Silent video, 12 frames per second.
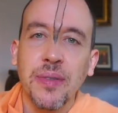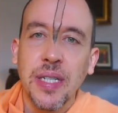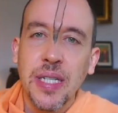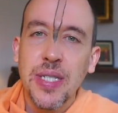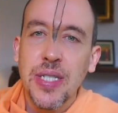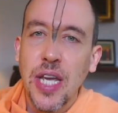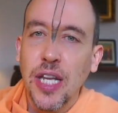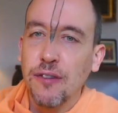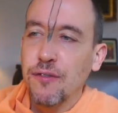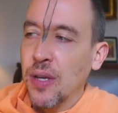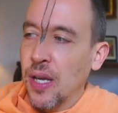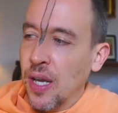instead
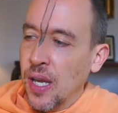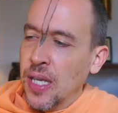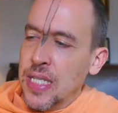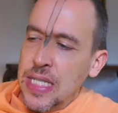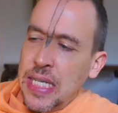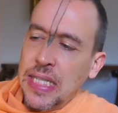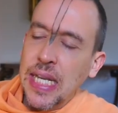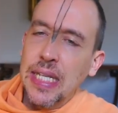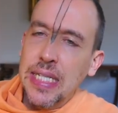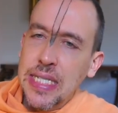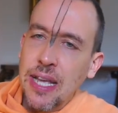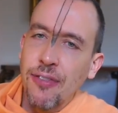of seeing that
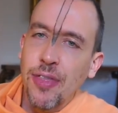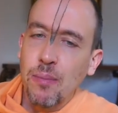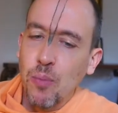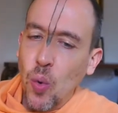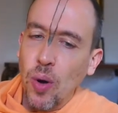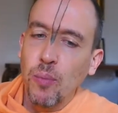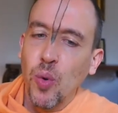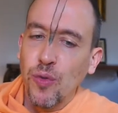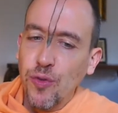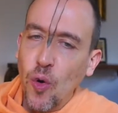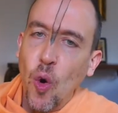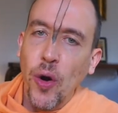as something more and more
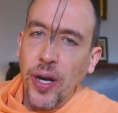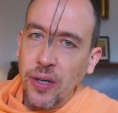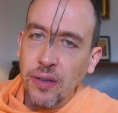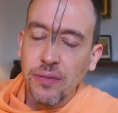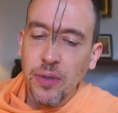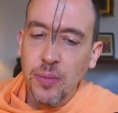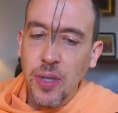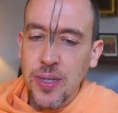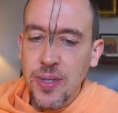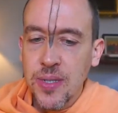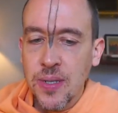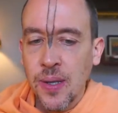foreign from
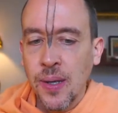us.